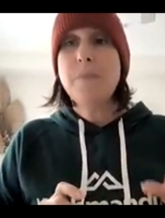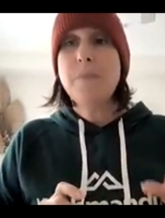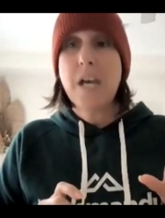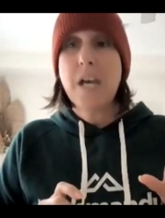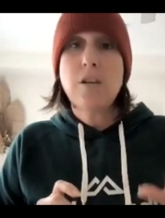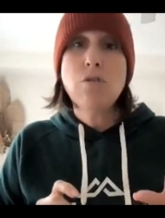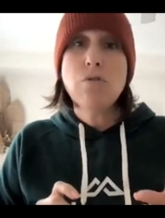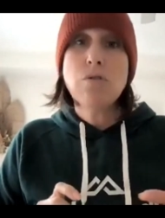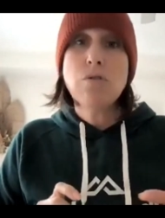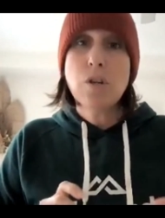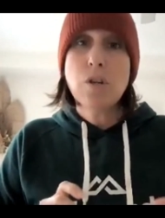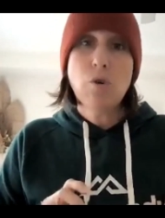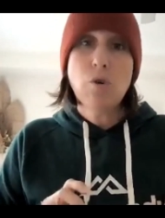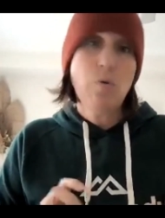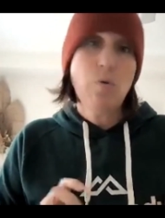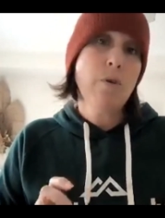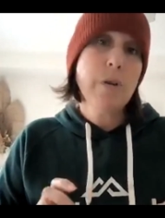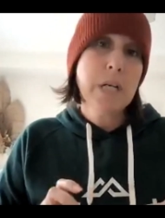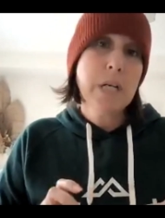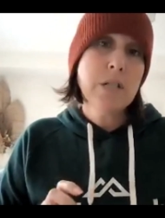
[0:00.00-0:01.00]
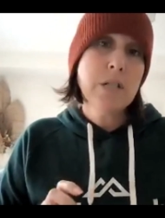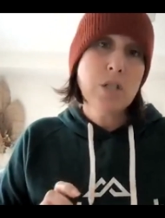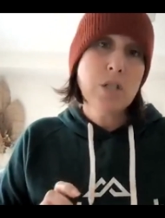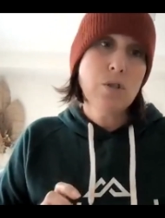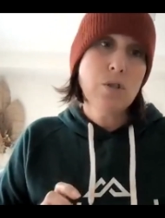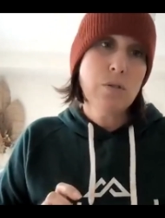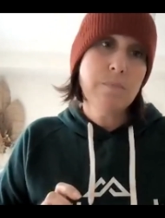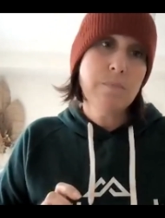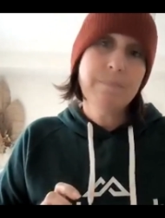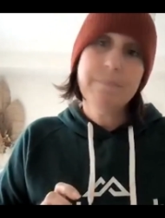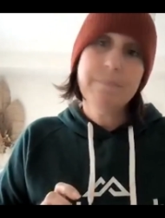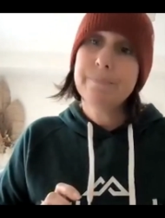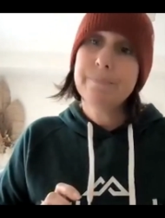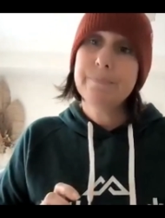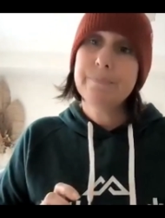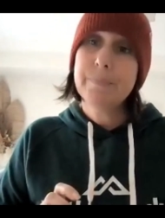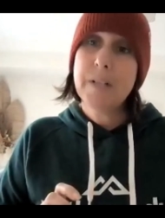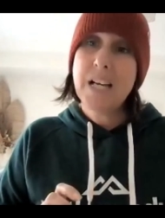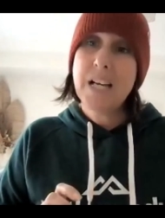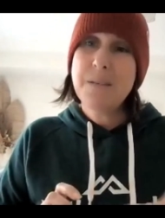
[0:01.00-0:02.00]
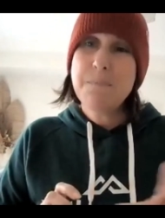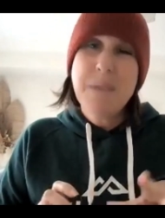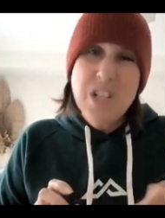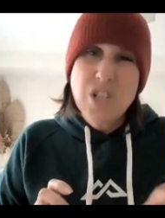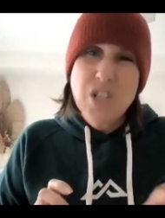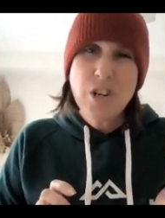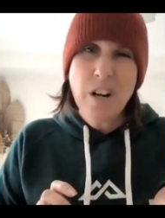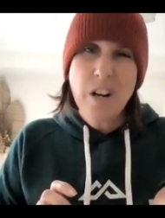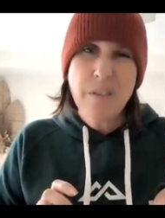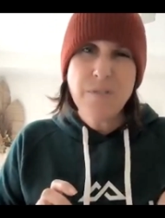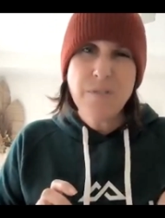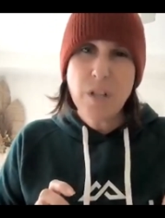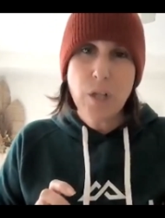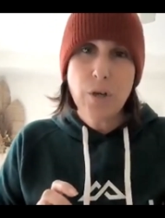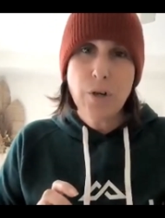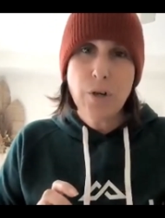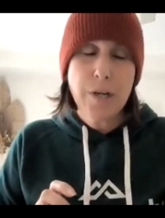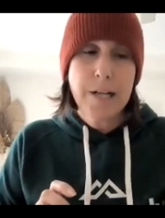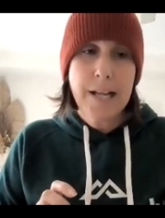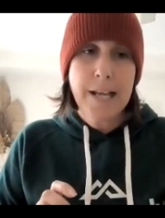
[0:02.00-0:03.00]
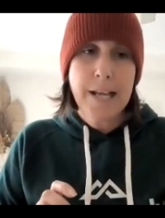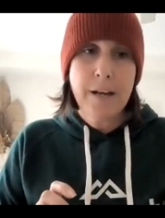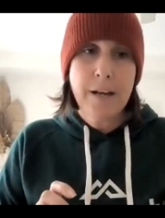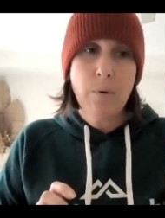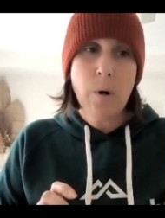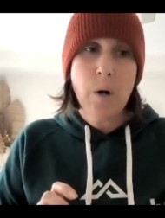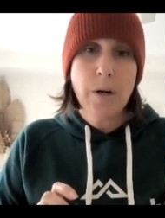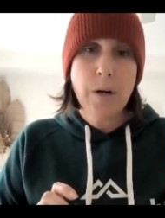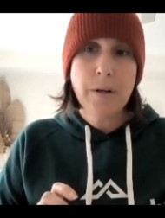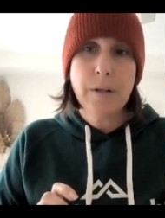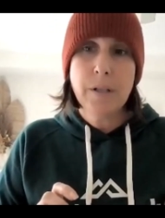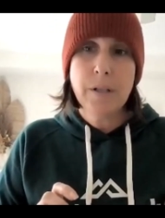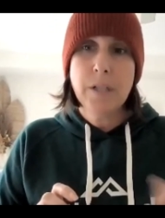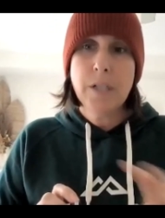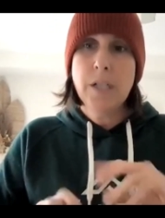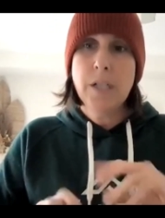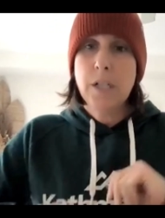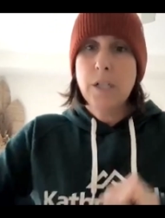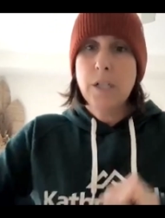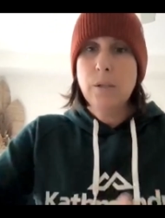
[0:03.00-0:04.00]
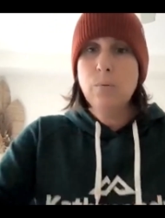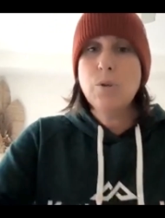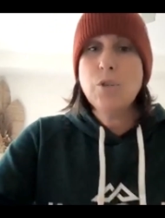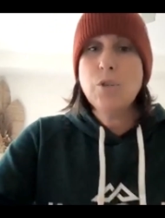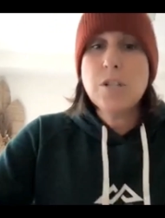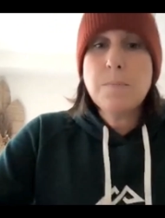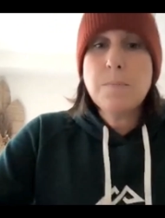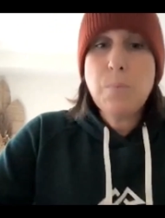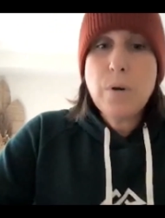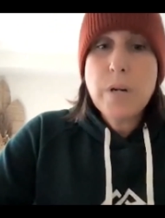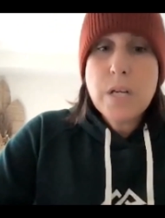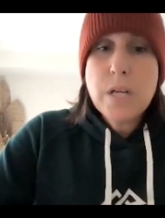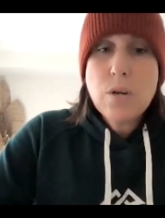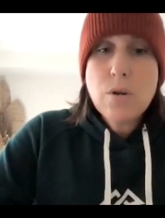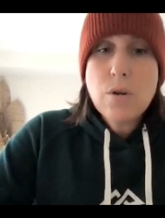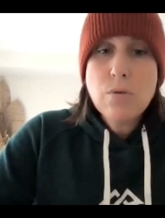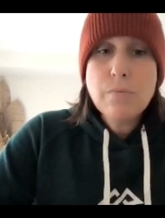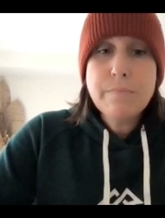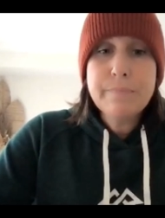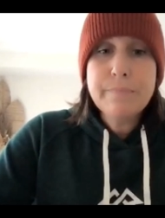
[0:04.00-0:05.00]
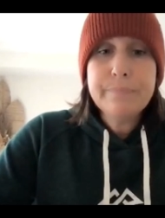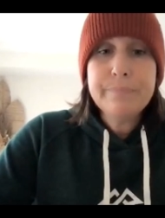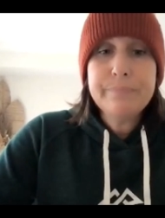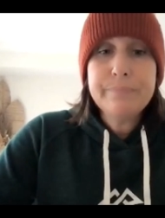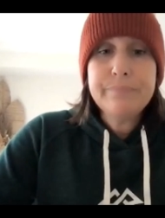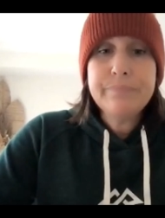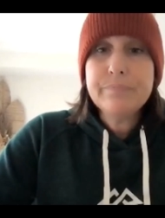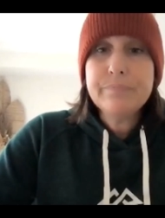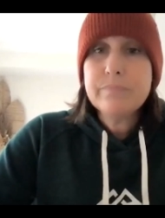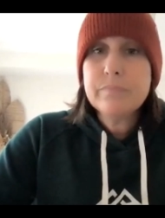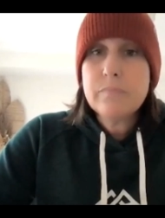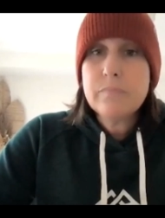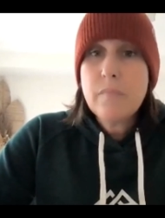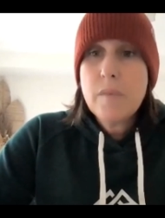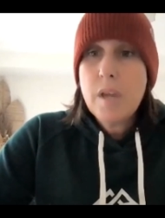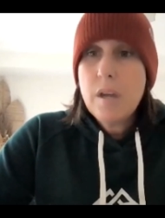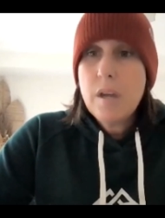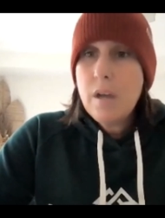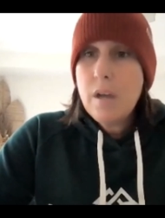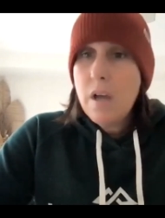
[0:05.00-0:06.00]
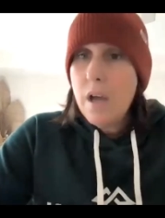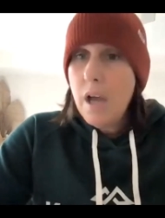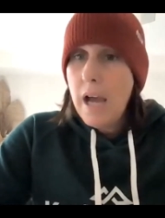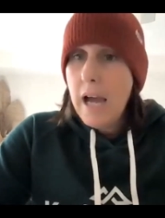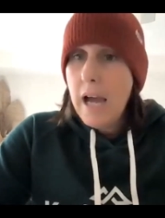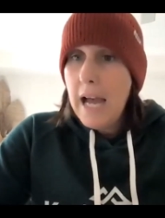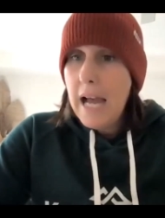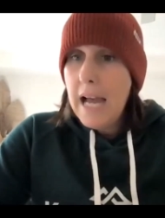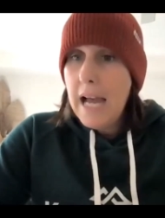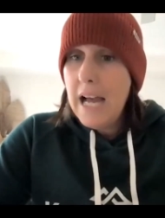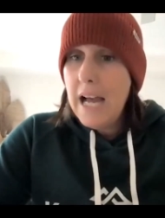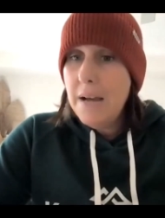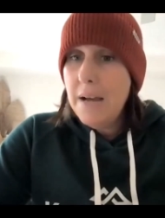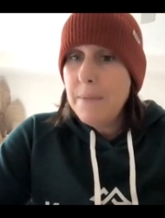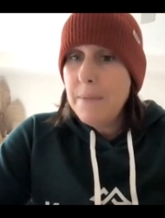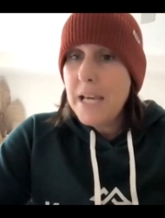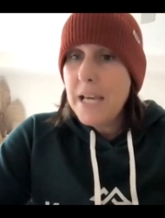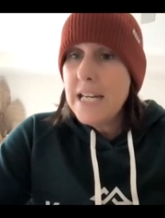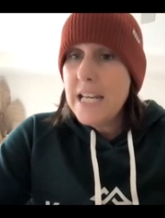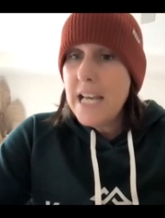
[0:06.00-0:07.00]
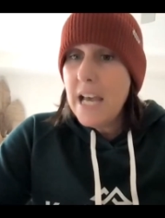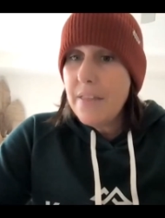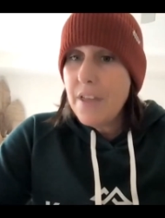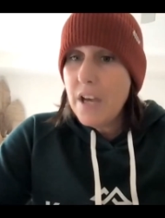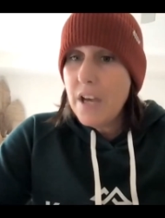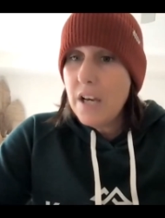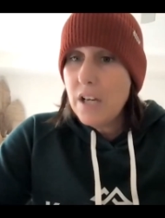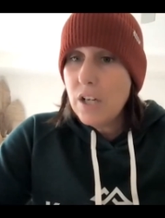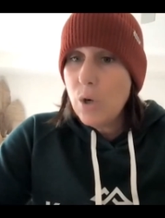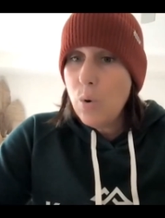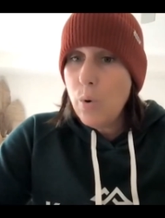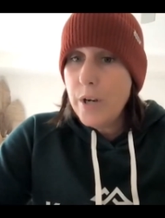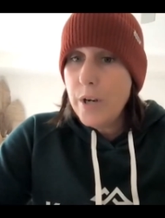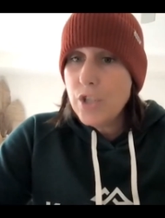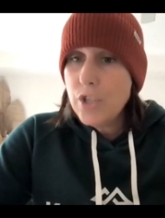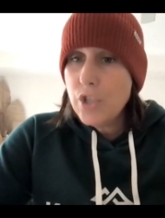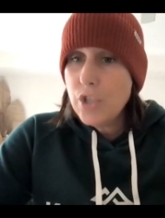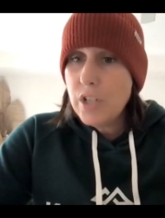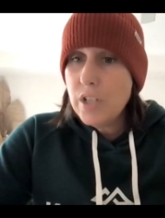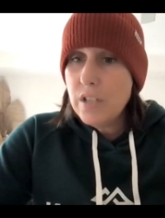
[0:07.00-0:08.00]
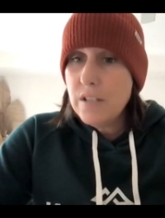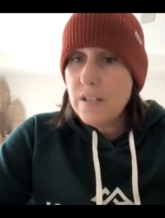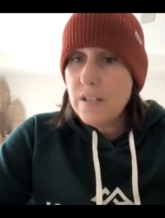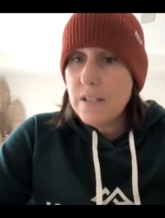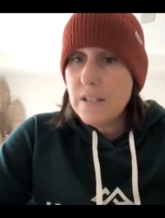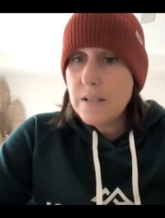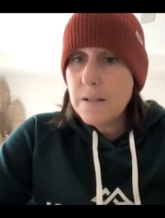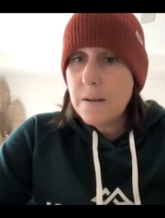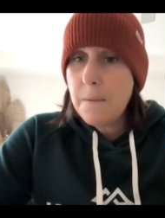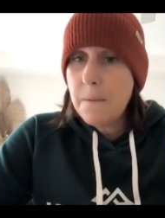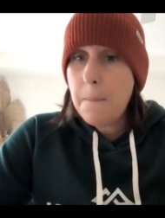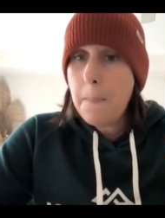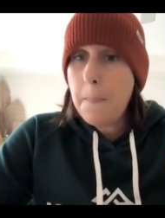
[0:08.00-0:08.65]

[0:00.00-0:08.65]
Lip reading: that you can grow into. It means you don't have to learn it later on, which is pretty cool. Any other questions?